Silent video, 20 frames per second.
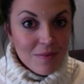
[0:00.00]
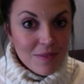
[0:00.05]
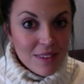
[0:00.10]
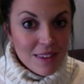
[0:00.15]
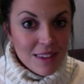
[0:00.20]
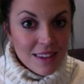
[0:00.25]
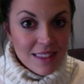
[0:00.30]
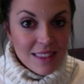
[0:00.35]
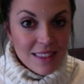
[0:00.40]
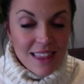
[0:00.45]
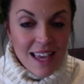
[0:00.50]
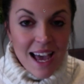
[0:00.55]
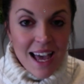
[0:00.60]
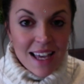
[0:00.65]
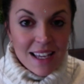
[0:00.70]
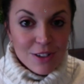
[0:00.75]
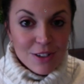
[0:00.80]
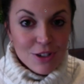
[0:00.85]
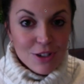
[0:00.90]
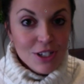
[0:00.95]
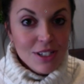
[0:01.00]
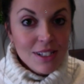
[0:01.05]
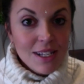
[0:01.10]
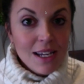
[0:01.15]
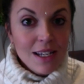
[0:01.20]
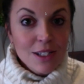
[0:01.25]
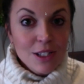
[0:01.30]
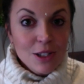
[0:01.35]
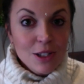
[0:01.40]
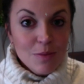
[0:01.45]
That is just a
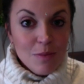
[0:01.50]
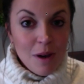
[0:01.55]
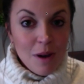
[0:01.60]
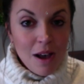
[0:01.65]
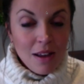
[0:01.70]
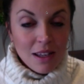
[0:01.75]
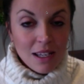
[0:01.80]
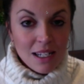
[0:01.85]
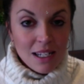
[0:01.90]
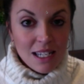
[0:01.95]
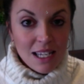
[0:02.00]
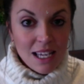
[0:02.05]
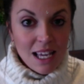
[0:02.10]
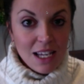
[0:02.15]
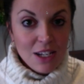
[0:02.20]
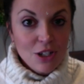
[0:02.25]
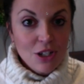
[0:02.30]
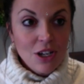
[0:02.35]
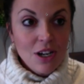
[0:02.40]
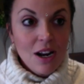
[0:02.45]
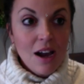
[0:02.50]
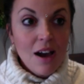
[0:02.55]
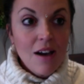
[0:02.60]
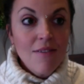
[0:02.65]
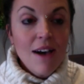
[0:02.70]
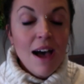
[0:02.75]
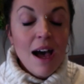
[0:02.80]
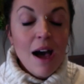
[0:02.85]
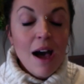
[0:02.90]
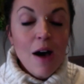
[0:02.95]
small indication of
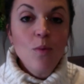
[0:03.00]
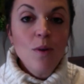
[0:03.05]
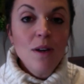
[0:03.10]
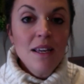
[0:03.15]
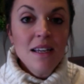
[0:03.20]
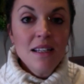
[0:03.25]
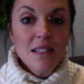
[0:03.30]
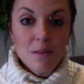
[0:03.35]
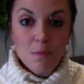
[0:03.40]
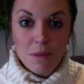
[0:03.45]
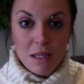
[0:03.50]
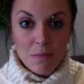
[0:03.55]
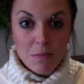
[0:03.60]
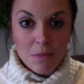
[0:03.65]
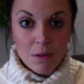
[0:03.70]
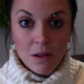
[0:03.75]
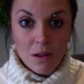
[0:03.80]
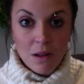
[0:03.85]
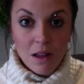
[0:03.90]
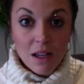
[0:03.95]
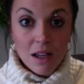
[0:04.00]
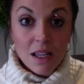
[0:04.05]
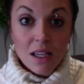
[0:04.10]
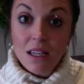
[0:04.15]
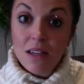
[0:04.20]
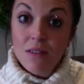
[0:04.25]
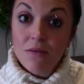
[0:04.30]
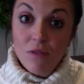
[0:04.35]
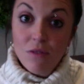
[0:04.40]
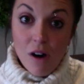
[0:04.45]
how we as people
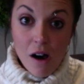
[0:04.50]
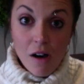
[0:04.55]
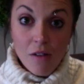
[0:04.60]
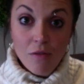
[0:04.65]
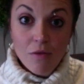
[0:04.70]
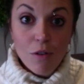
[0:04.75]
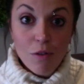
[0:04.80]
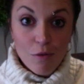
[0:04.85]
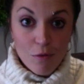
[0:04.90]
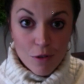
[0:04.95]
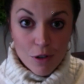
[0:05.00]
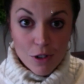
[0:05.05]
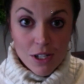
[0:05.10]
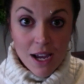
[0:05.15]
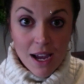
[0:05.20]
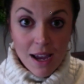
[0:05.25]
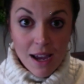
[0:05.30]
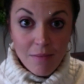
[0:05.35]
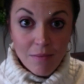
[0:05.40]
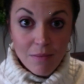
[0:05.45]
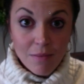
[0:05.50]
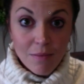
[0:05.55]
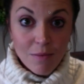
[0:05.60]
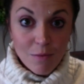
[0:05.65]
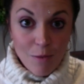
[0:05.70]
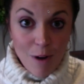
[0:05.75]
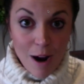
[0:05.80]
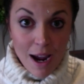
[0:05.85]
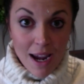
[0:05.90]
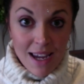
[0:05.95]
evolve over time,
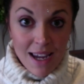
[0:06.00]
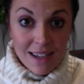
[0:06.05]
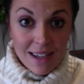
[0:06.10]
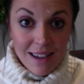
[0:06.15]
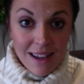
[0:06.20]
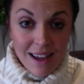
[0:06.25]
right?